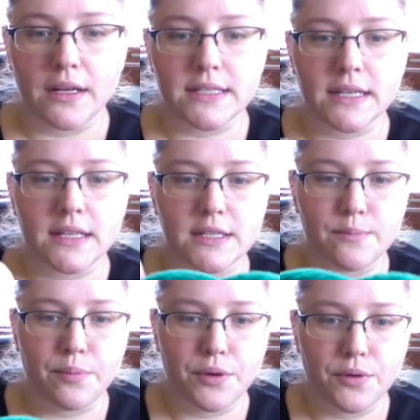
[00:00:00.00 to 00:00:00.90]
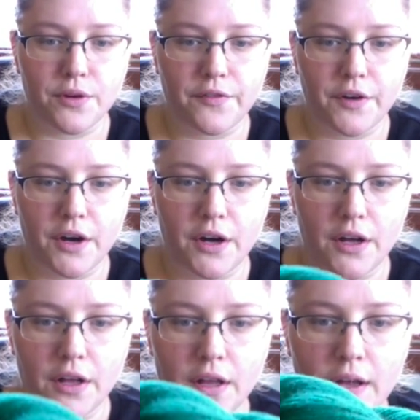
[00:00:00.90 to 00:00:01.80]
It's like this
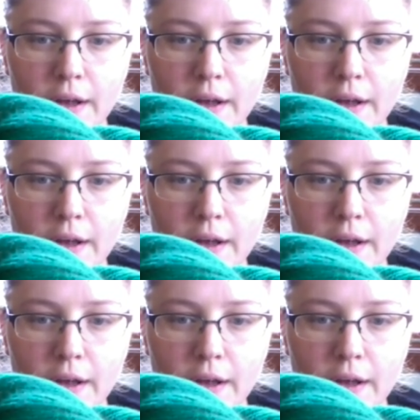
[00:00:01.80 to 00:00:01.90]
beautiful